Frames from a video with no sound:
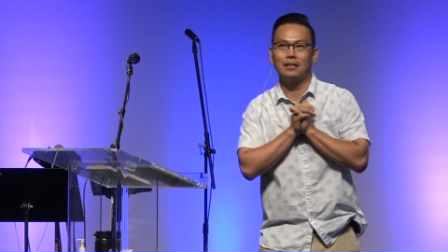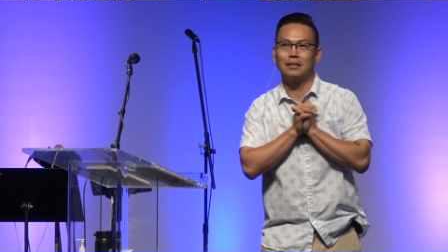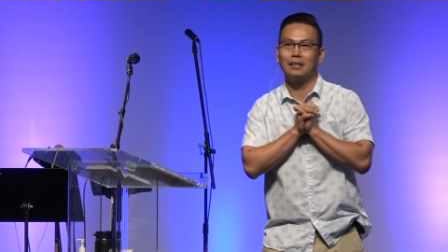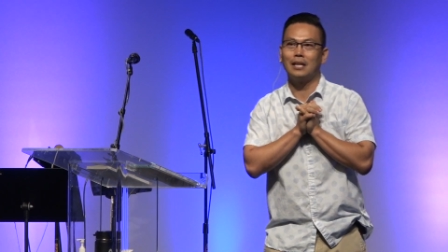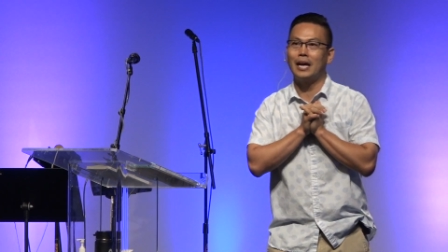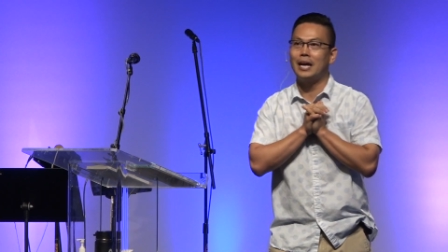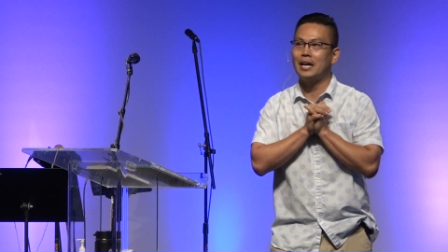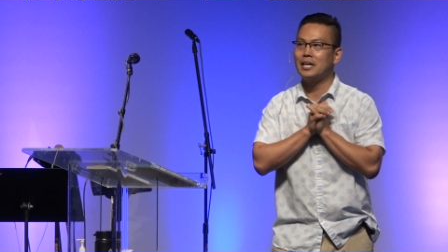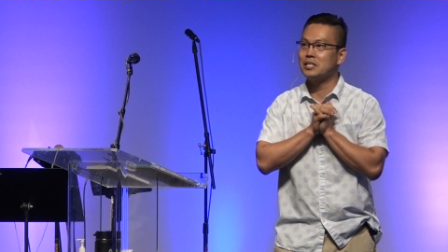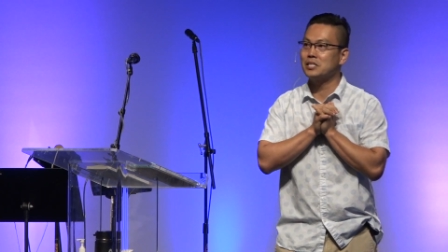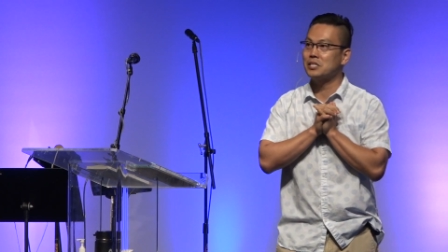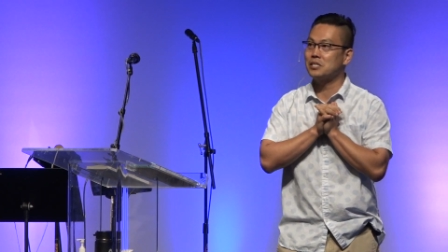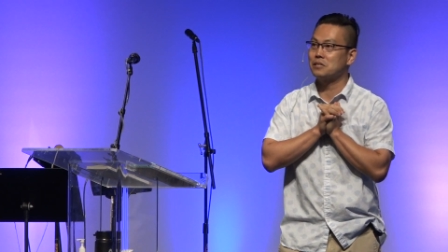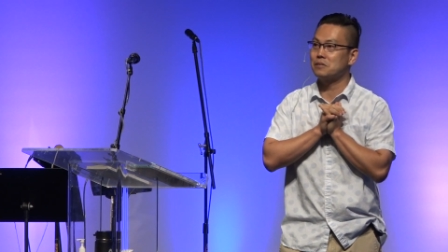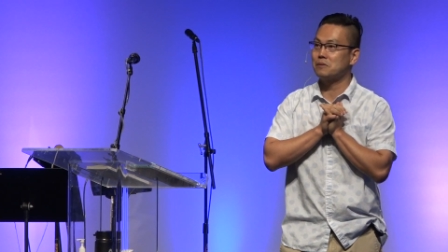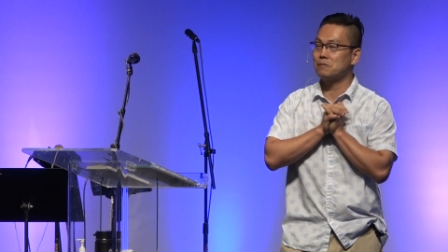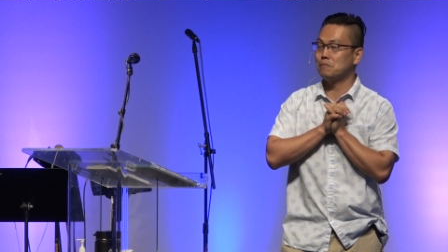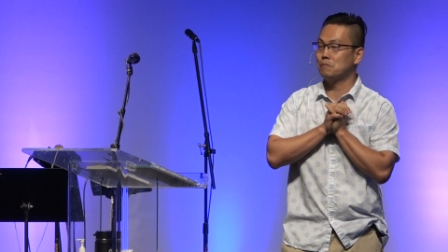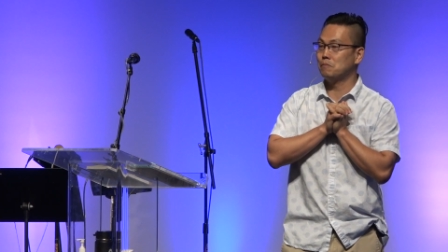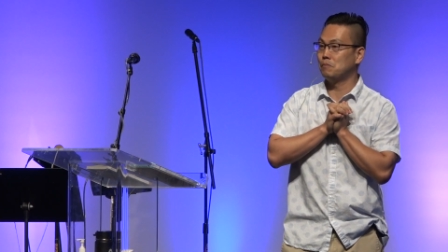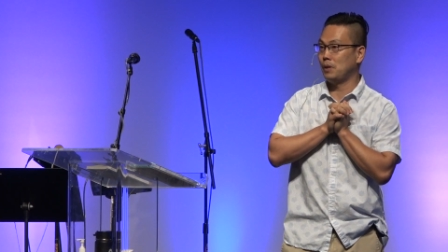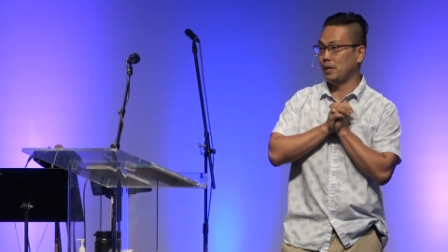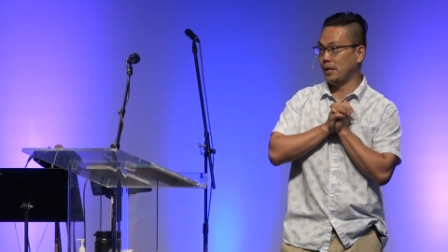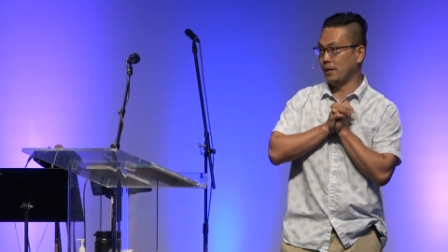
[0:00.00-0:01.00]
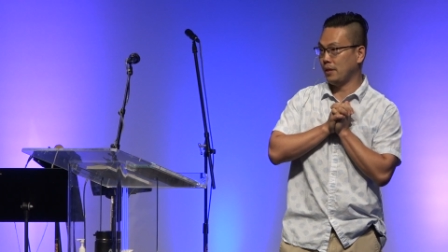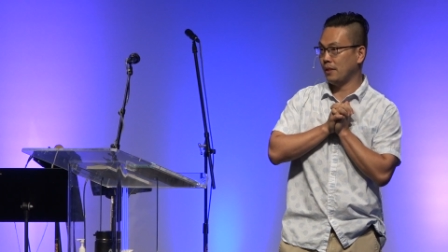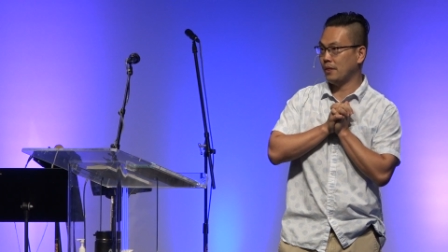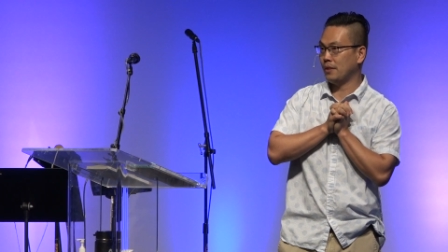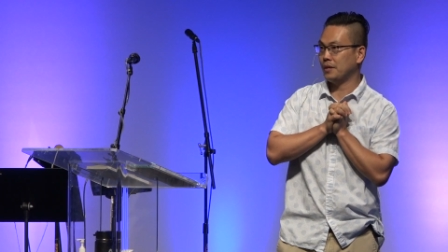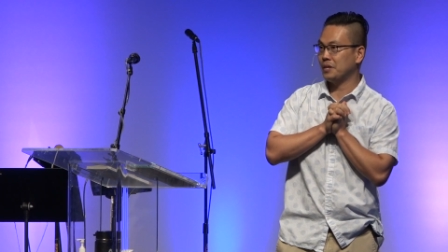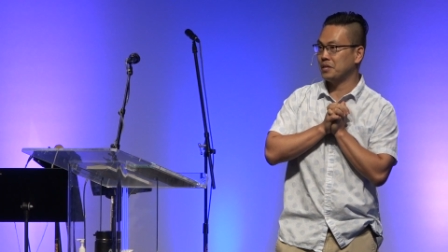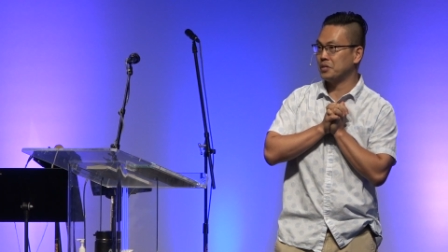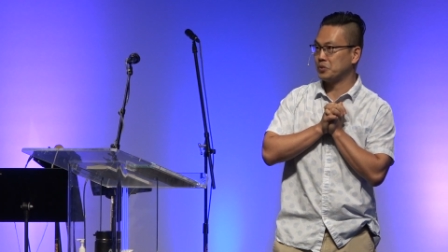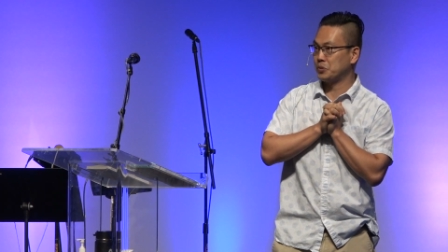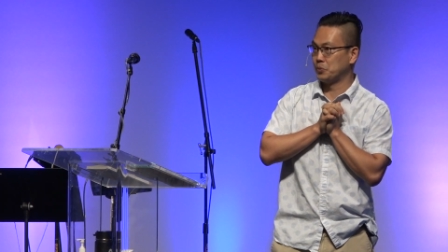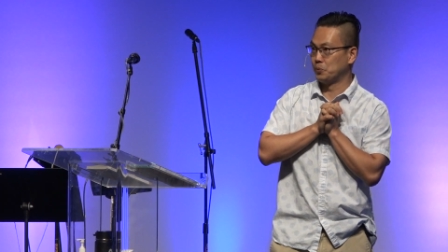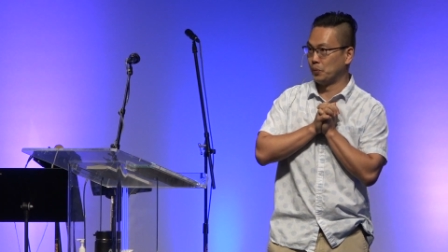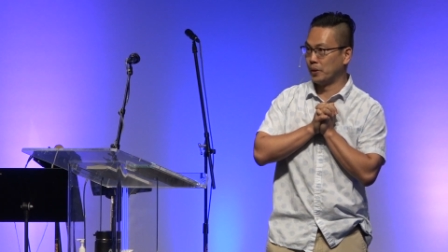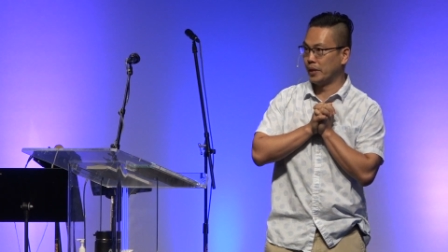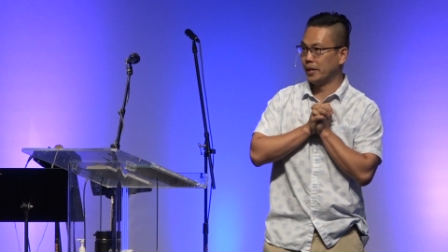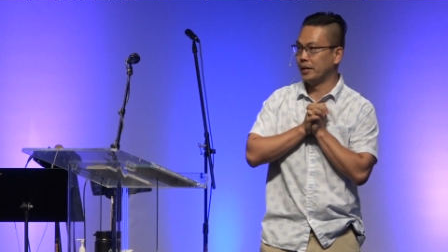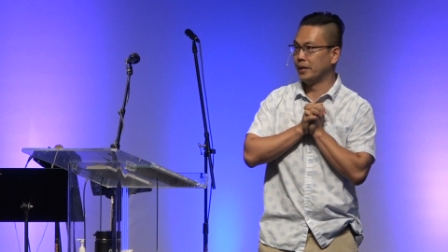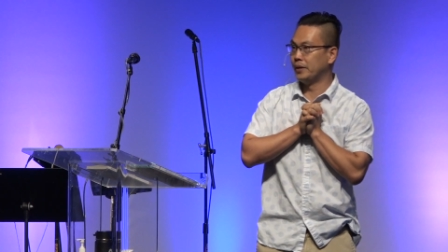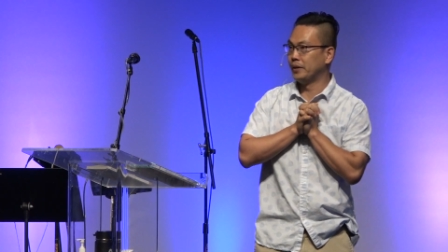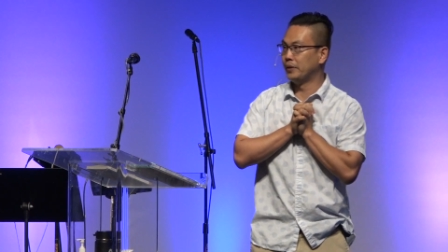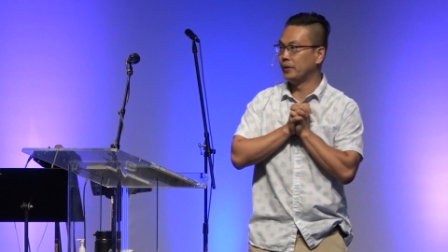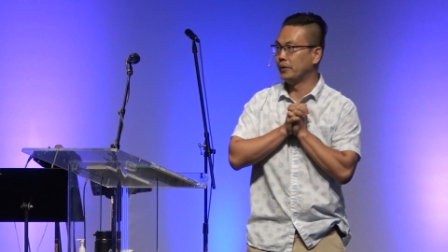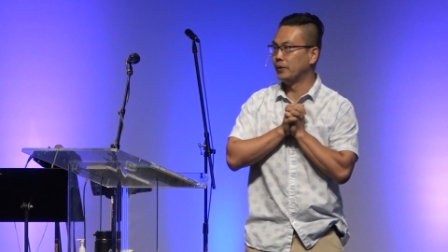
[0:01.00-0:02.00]
last month as
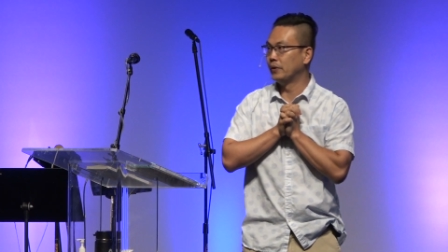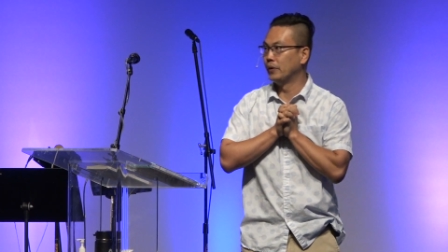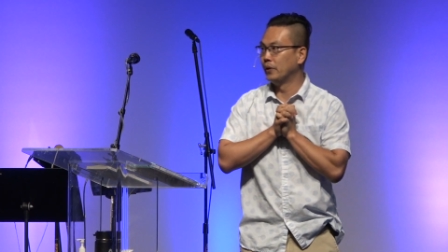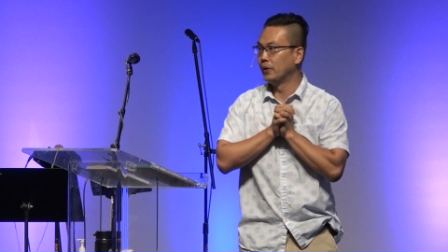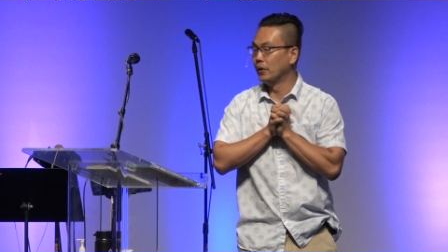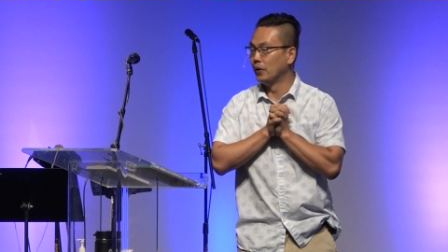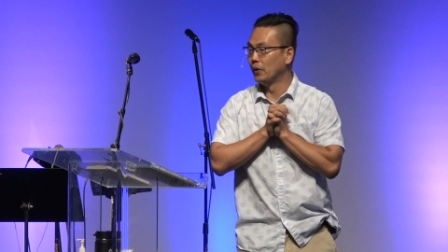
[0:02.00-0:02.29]
well.